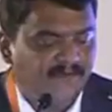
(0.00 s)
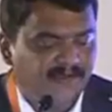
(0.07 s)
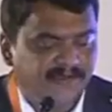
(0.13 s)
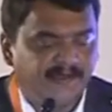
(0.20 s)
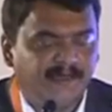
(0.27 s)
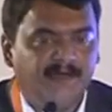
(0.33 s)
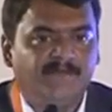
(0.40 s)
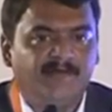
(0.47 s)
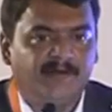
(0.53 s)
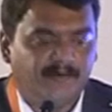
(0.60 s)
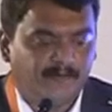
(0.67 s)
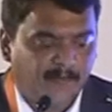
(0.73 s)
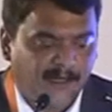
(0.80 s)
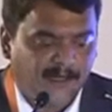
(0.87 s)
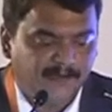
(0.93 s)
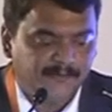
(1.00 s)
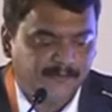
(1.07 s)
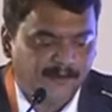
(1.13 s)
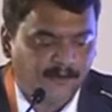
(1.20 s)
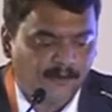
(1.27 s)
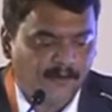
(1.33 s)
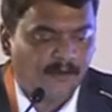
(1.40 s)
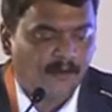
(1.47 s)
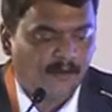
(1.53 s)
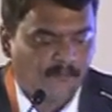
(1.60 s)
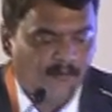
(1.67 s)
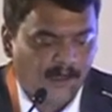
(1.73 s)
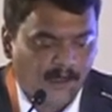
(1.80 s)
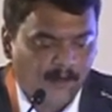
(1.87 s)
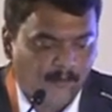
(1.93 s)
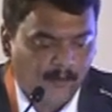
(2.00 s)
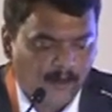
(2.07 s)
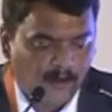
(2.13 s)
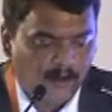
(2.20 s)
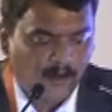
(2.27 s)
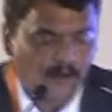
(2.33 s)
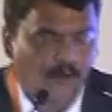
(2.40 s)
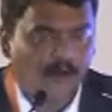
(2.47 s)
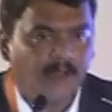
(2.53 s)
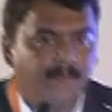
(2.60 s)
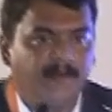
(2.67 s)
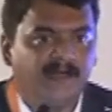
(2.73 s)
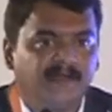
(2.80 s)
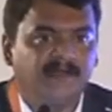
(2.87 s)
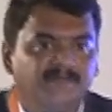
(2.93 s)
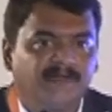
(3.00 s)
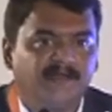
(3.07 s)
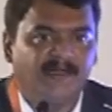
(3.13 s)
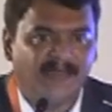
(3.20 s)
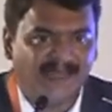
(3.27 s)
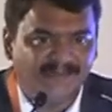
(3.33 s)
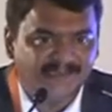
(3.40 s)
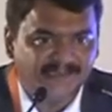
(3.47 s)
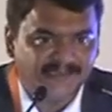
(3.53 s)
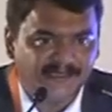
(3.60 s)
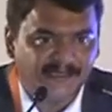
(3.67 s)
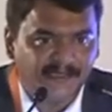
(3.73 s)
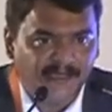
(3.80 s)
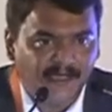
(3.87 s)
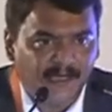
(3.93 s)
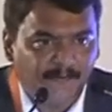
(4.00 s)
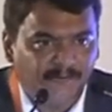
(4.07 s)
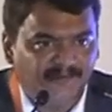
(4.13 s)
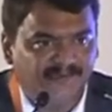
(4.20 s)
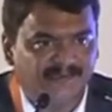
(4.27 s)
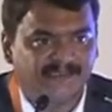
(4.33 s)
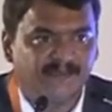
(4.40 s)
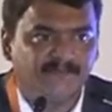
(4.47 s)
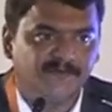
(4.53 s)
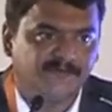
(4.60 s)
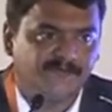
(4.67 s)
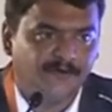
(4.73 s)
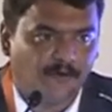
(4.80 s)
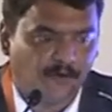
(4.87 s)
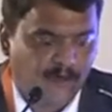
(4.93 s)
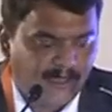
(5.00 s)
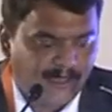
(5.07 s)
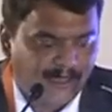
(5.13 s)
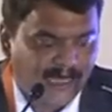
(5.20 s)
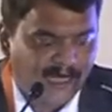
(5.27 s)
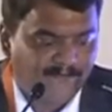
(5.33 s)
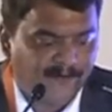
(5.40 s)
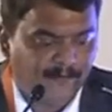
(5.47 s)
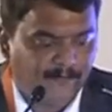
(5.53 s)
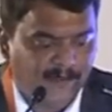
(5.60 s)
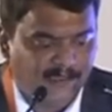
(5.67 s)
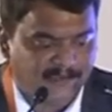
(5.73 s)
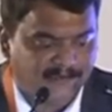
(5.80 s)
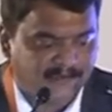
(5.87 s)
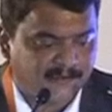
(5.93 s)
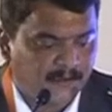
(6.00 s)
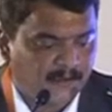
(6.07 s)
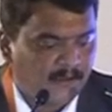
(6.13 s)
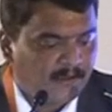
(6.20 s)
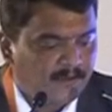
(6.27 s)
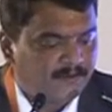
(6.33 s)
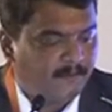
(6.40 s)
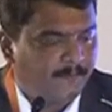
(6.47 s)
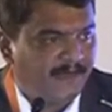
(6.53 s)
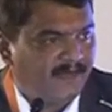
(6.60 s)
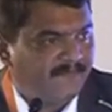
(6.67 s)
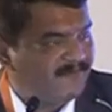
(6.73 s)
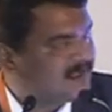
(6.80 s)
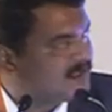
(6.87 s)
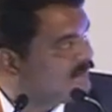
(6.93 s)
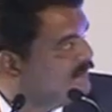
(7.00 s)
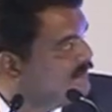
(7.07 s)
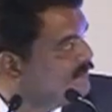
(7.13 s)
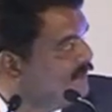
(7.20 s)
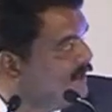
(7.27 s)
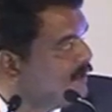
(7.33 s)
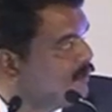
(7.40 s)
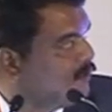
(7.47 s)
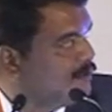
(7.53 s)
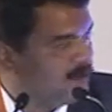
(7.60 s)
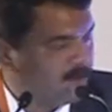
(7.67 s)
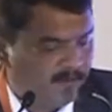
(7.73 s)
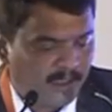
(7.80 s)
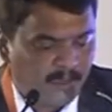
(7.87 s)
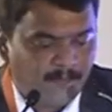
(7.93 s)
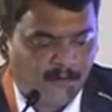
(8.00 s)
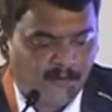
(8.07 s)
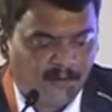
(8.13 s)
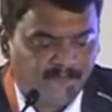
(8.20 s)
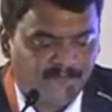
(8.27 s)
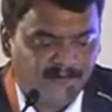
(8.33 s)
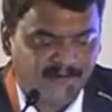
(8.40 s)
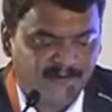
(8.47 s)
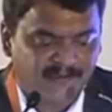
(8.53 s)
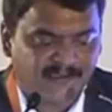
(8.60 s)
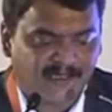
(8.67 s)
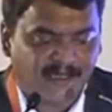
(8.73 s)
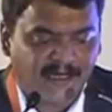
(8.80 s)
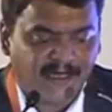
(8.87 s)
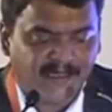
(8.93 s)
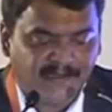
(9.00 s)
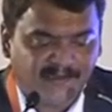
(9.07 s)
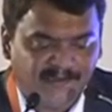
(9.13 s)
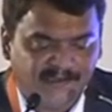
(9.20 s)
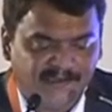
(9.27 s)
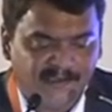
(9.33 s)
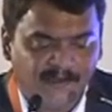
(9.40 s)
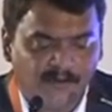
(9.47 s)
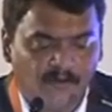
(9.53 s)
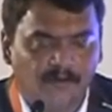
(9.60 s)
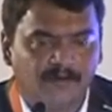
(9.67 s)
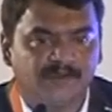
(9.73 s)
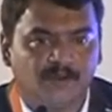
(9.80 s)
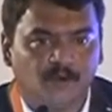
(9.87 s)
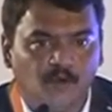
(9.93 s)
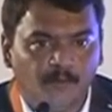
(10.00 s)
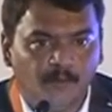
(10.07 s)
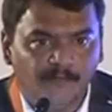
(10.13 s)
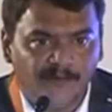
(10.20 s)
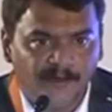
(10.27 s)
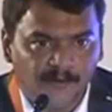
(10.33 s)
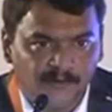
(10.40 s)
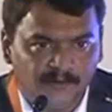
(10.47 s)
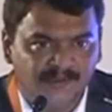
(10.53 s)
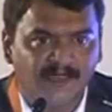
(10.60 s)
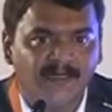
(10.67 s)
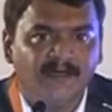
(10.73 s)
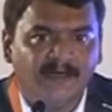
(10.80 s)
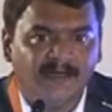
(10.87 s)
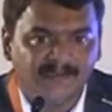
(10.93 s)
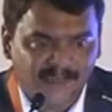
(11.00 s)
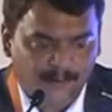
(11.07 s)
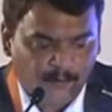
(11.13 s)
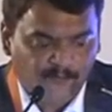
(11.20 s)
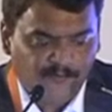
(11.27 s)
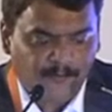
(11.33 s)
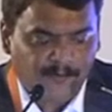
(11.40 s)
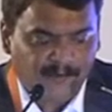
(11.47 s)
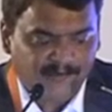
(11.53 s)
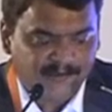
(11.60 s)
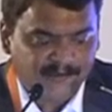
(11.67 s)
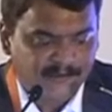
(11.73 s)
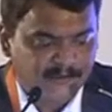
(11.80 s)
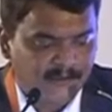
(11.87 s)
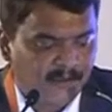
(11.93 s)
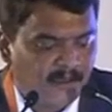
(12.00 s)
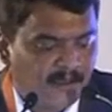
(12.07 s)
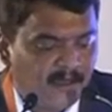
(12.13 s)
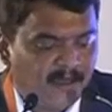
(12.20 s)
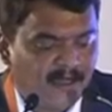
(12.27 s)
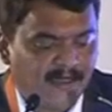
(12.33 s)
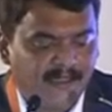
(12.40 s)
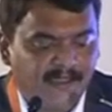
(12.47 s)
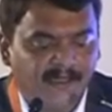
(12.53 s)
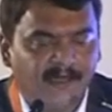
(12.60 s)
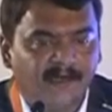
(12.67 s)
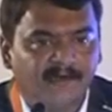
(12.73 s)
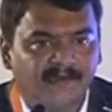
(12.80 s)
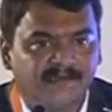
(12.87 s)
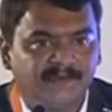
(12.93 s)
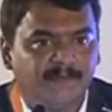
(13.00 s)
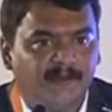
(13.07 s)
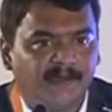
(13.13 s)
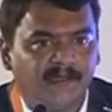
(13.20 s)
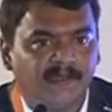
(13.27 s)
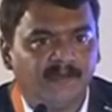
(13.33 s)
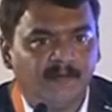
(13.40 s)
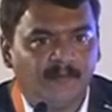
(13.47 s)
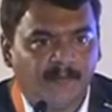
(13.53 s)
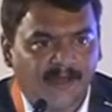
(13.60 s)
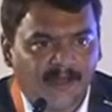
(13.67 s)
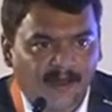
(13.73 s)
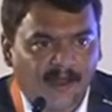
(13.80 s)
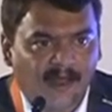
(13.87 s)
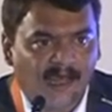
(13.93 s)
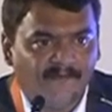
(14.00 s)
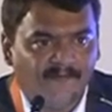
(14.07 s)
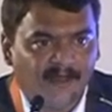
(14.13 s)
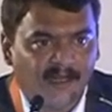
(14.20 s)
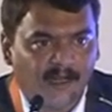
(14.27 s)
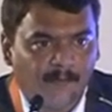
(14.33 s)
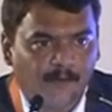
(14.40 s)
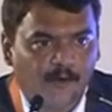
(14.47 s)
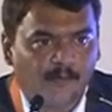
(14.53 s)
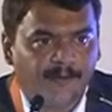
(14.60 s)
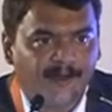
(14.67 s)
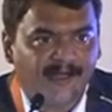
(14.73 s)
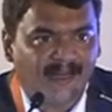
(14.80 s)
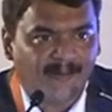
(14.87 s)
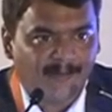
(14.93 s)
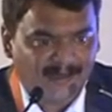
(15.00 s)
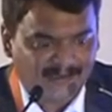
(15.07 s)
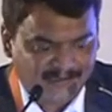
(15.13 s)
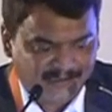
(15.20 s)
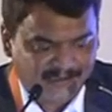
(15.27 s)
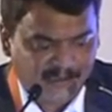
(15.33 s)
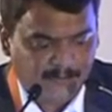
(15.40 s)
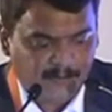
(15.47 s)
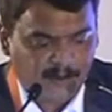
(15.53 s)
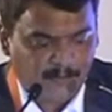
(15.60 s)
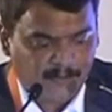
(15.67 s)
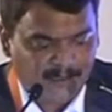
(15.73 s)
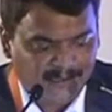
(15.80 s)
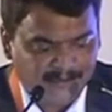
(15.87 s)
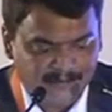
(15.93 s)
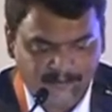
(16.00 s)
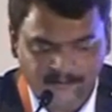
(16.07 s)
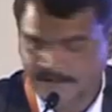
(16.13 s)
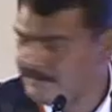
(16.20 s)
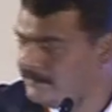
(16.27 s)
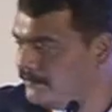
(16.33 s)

efficient inventory management via uh, collaborating with the existing ERP system which we already have in place. So benefits which we are going to reap out of this is correct decision on slow-moving goods in some of the places, cutting interest burden by having an appropriate MI system in place,